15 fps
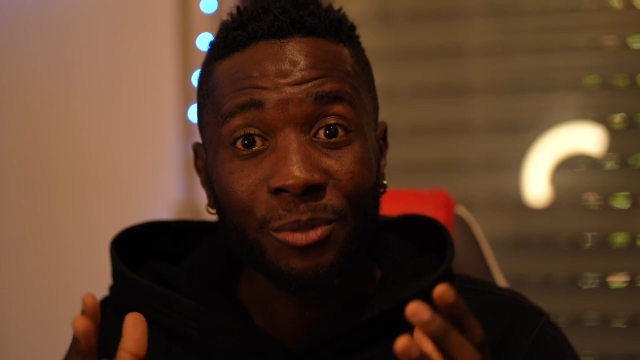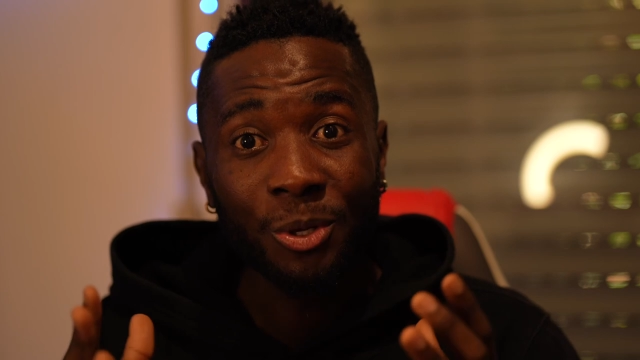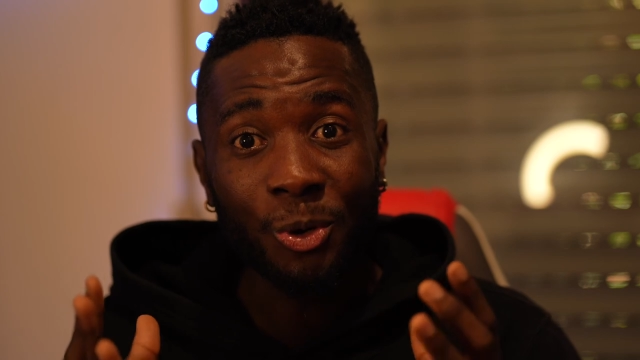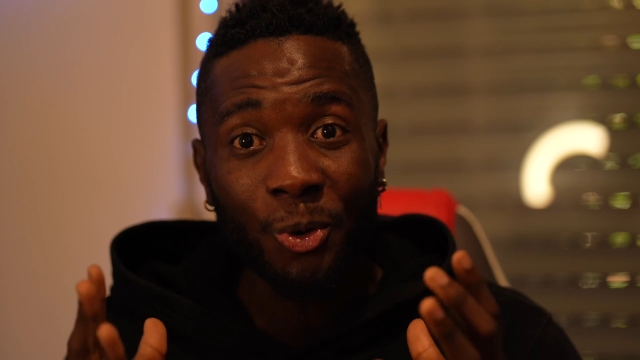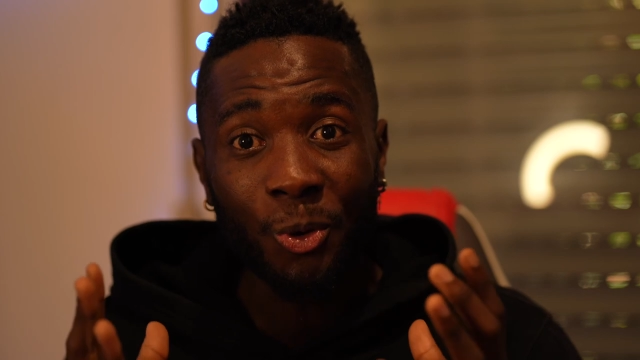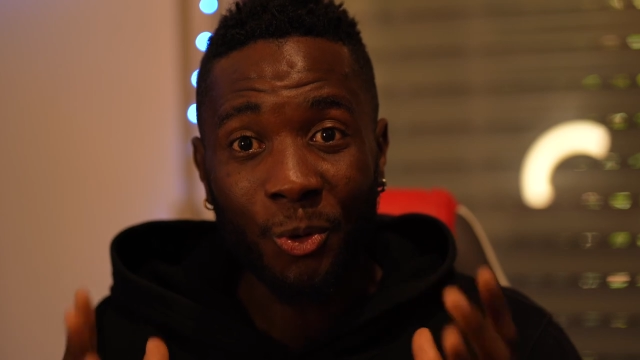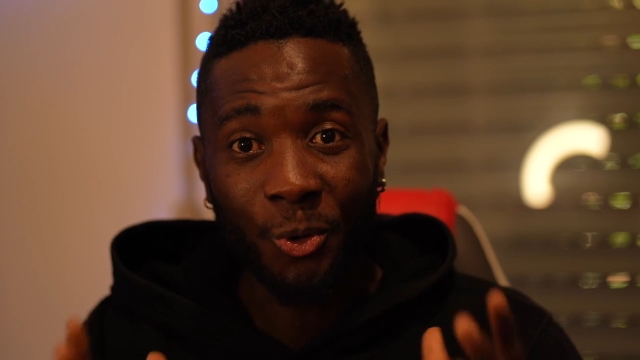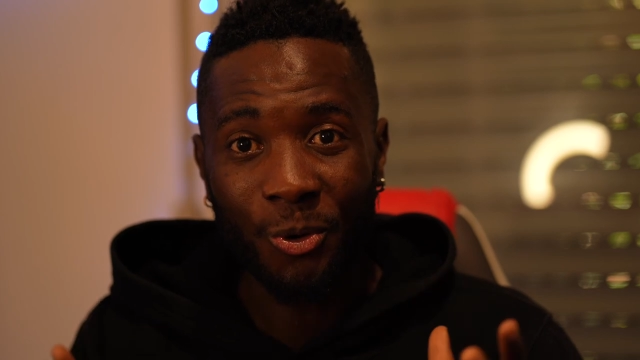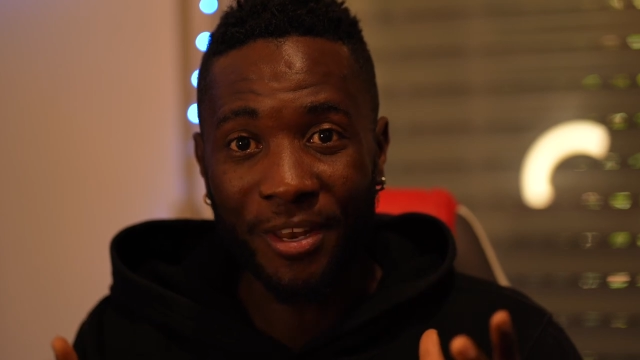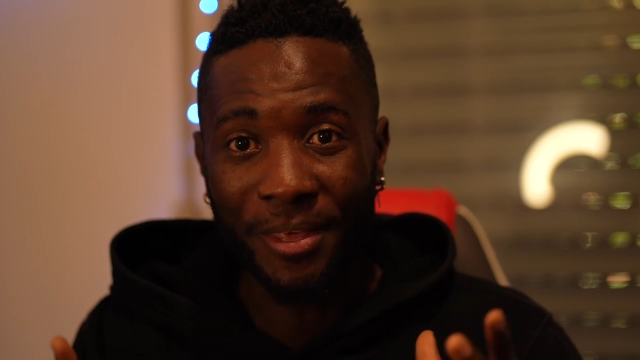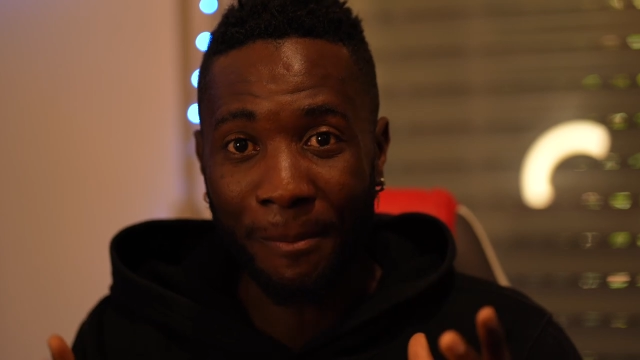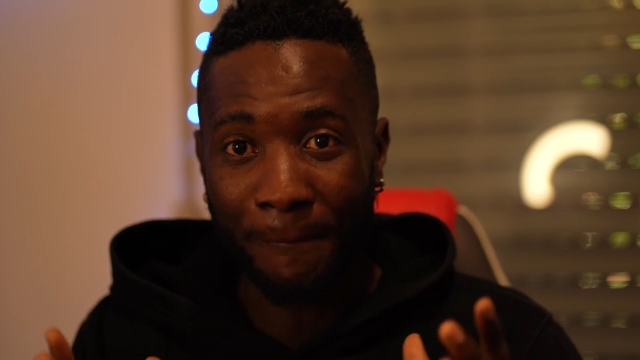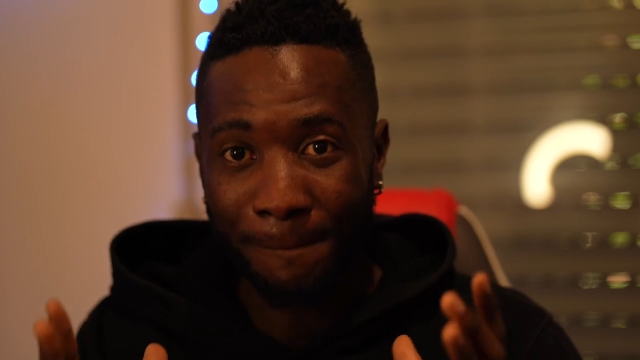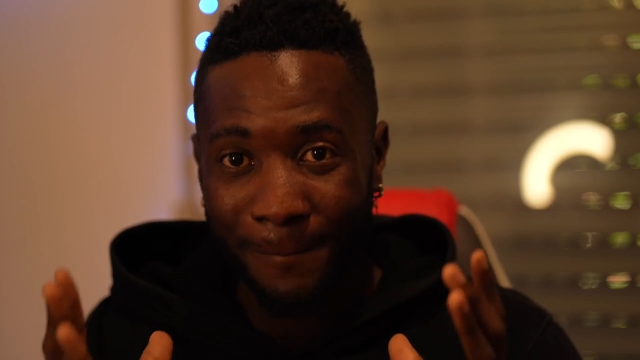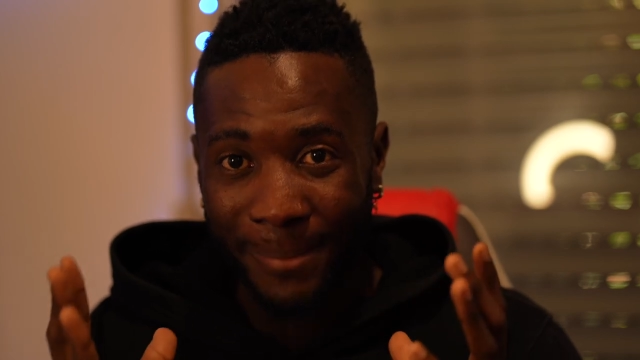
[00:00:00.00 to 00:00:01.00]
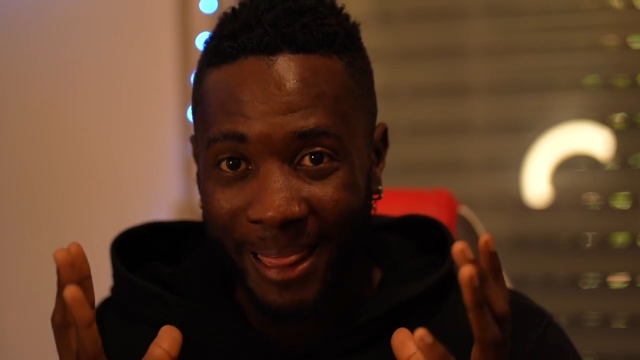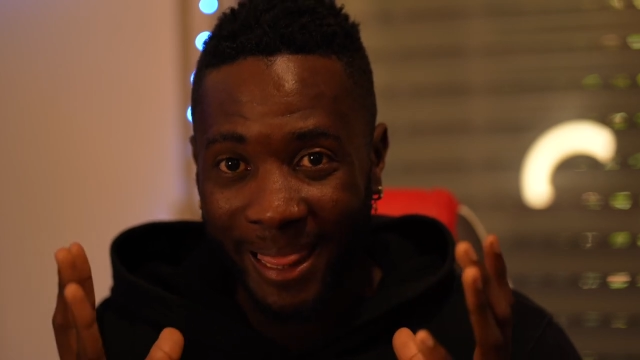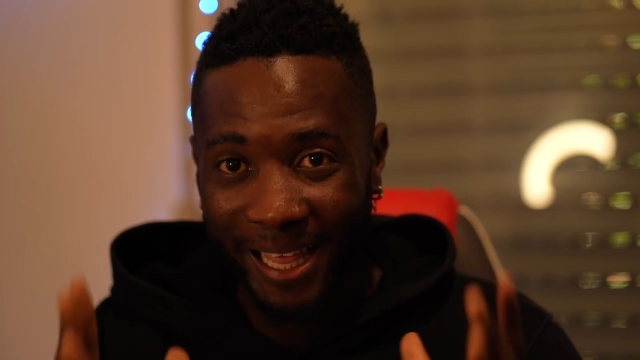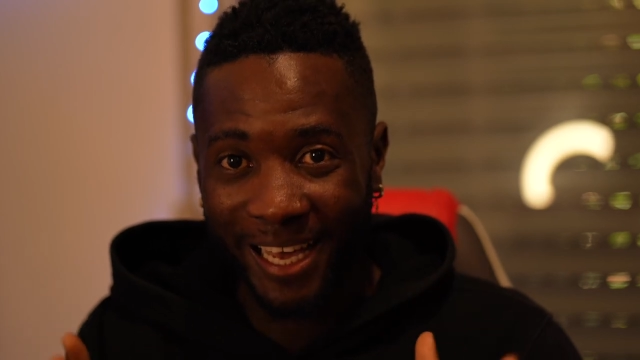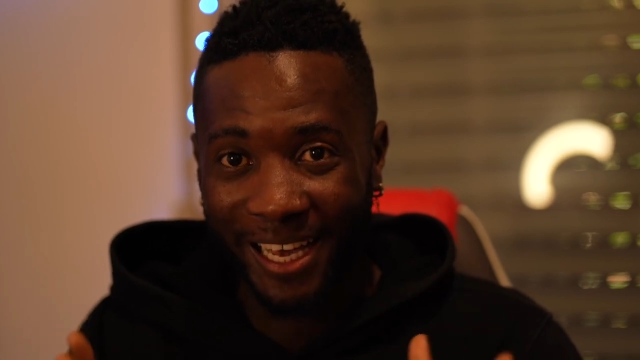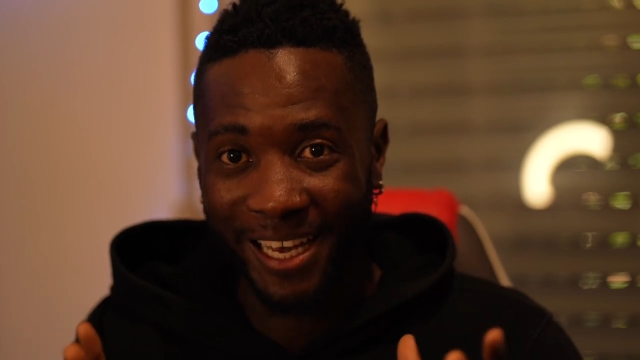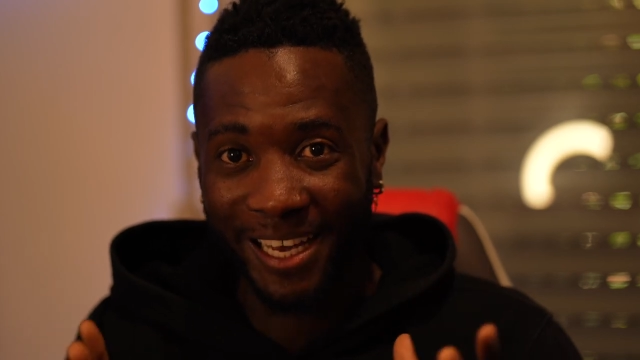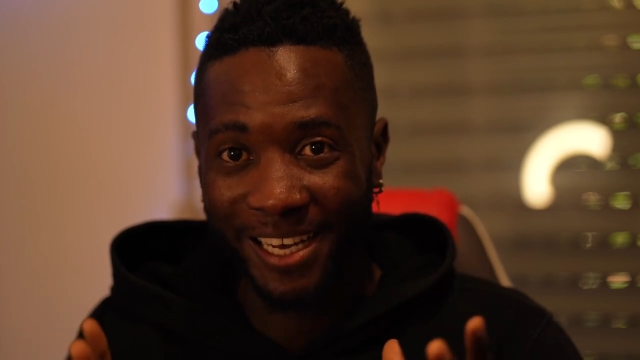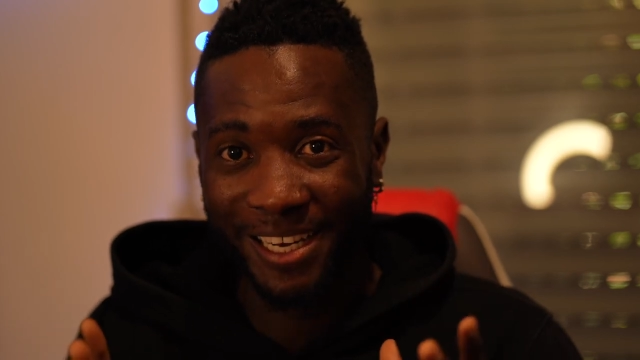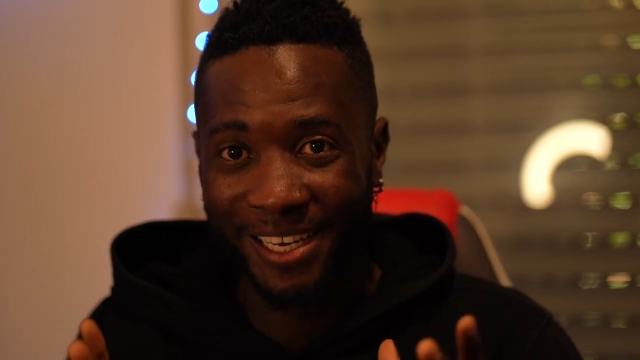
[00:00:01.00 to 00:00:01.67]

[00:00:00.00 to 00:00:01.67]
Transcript: the only black